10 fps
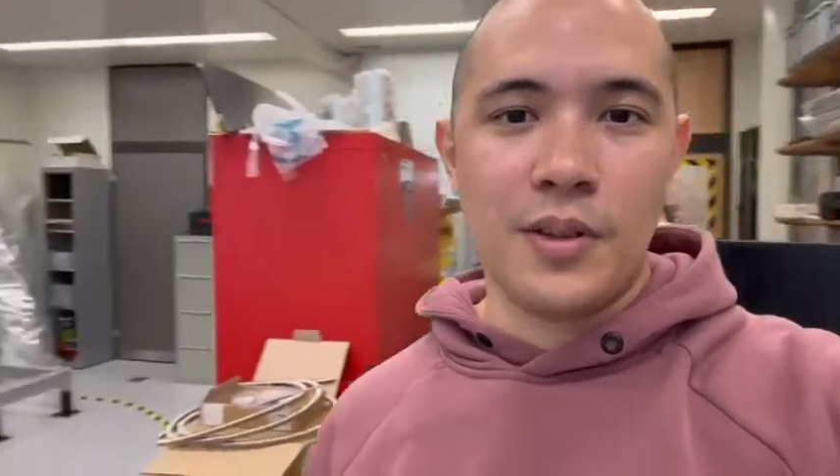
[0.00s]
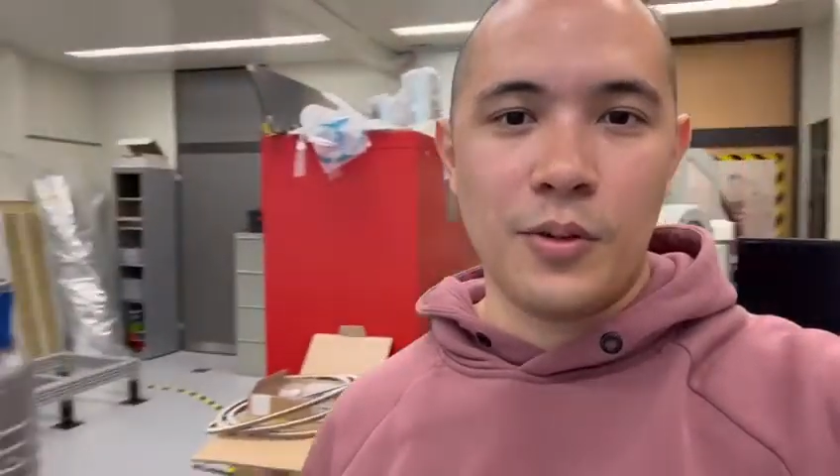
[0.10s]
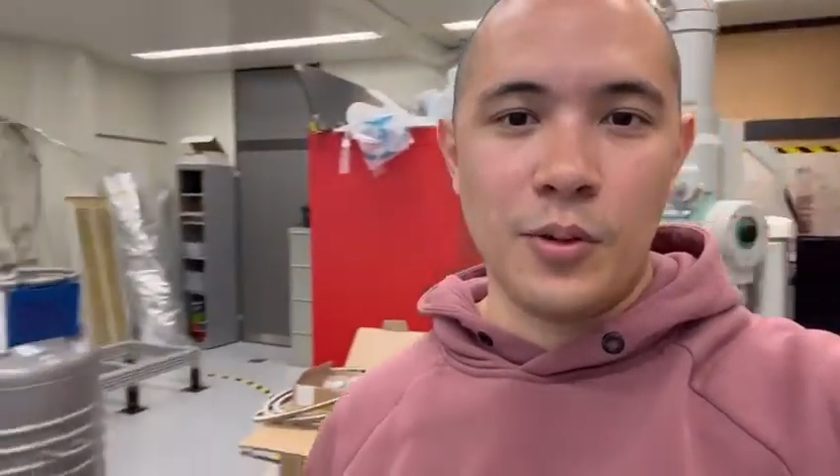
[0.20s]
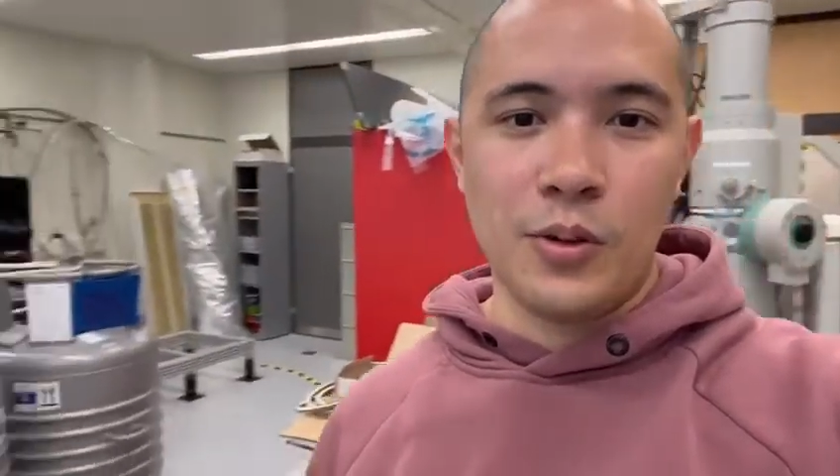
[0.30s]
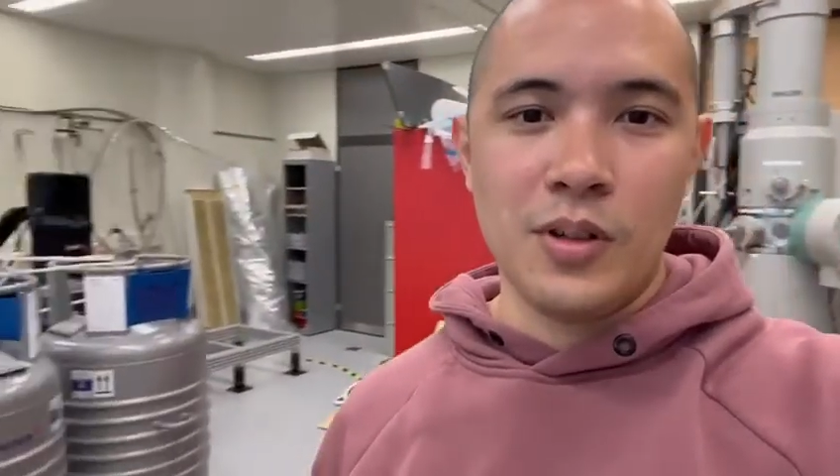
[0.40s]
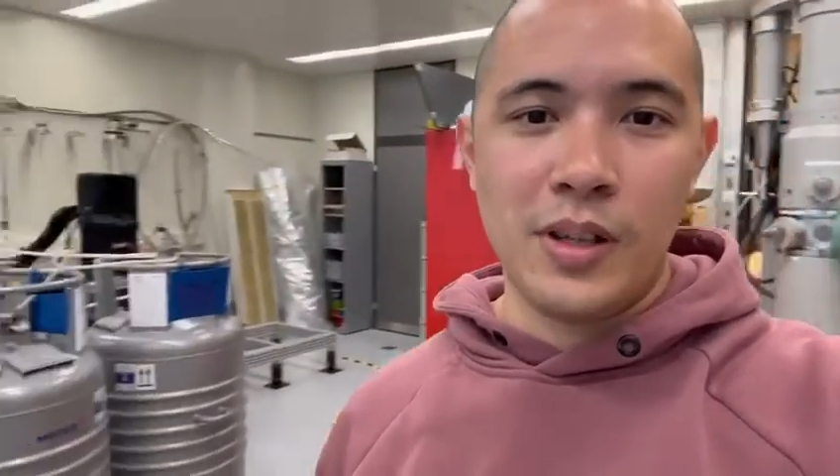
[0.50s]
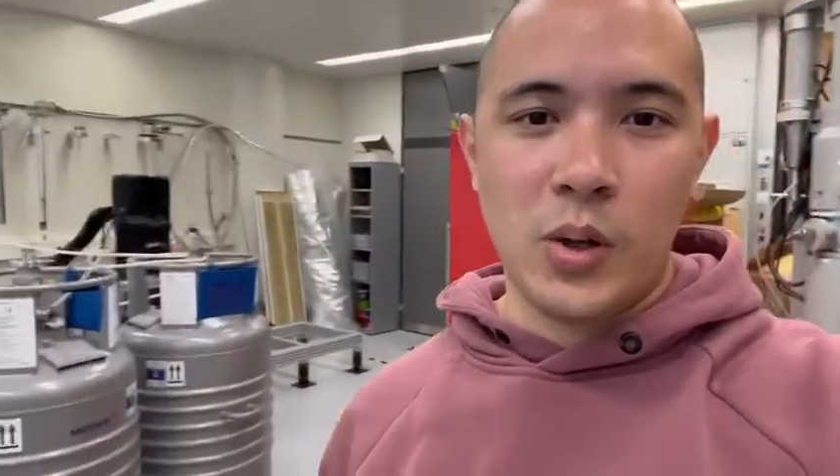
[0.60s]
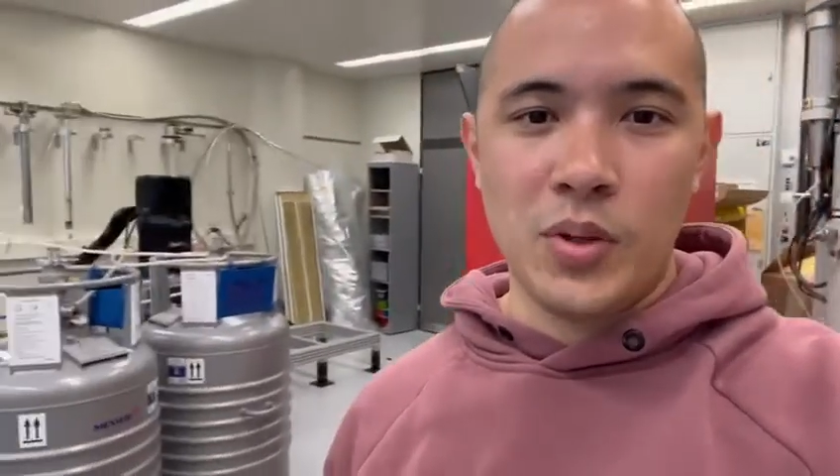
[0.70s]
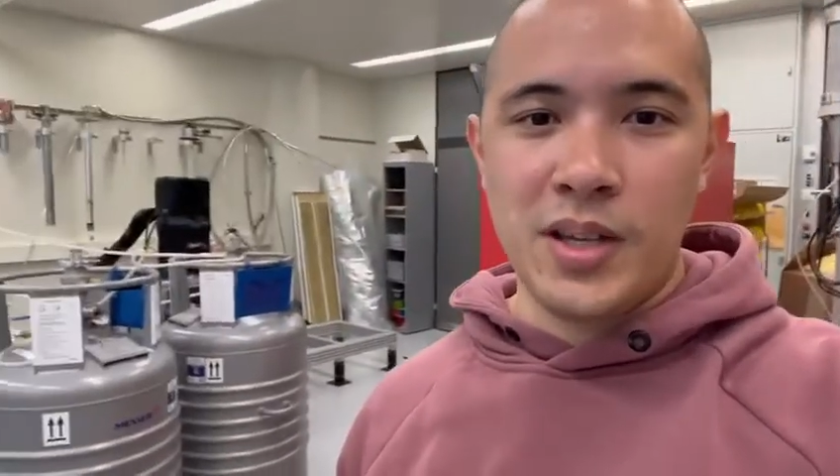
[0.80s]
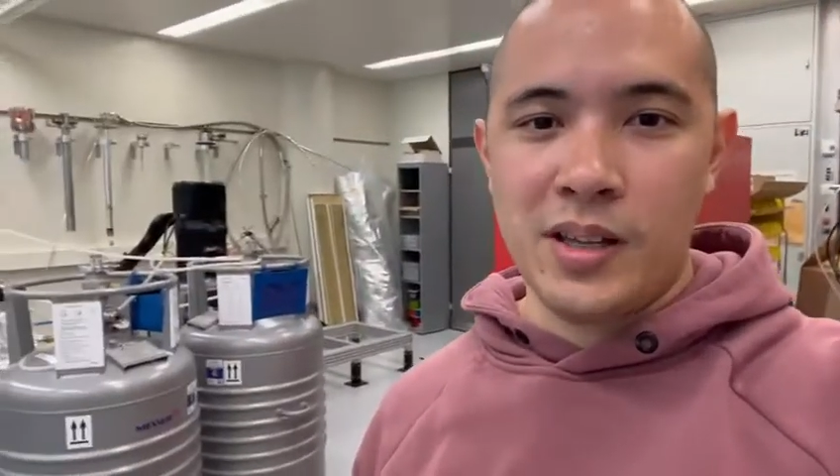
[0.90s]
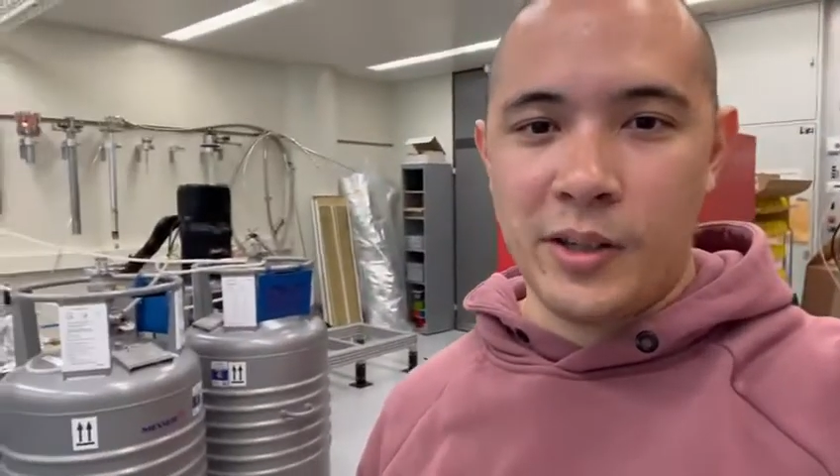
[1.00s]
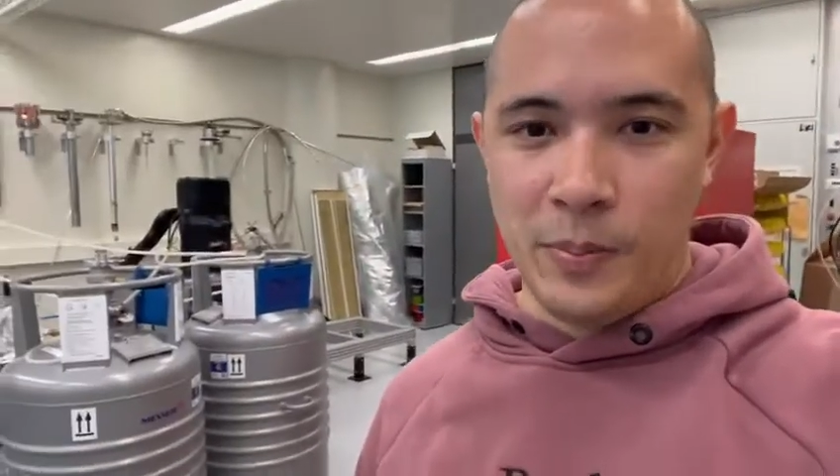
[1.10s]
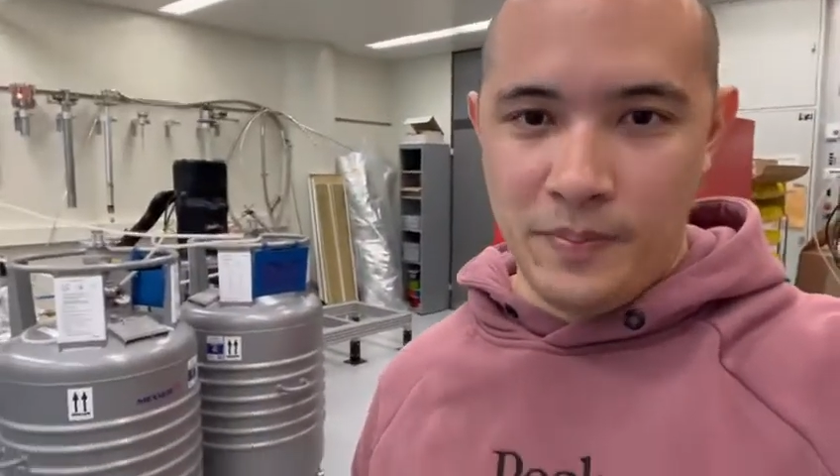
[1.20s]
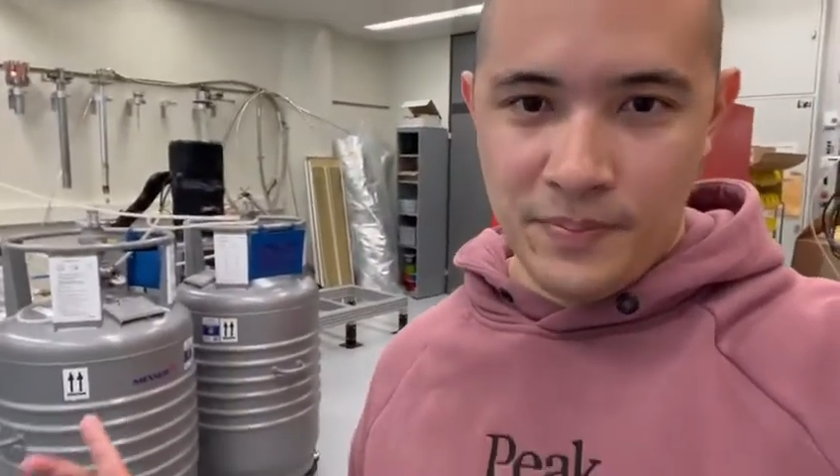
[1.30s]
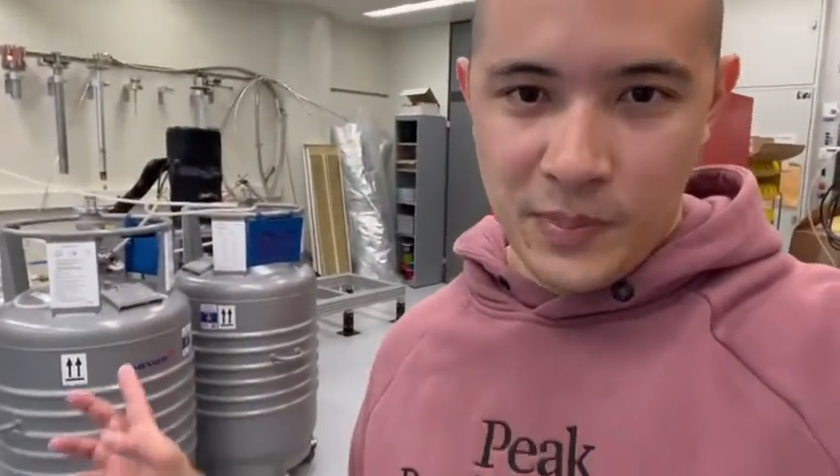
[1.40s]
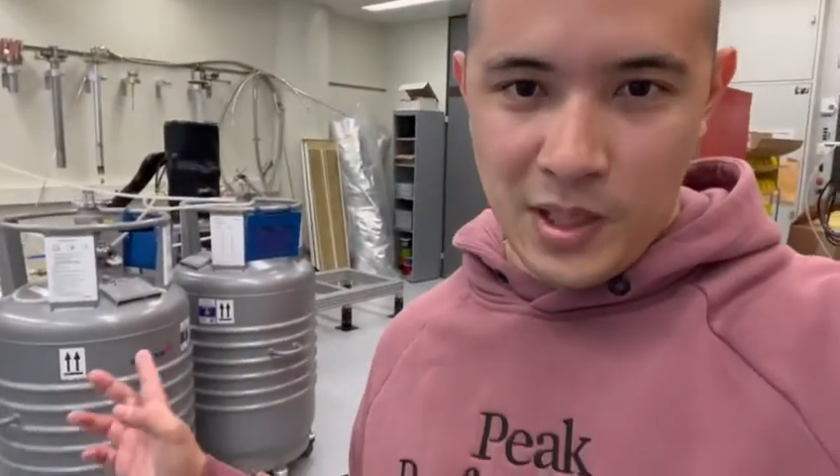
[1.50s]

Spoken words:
through liquid helium.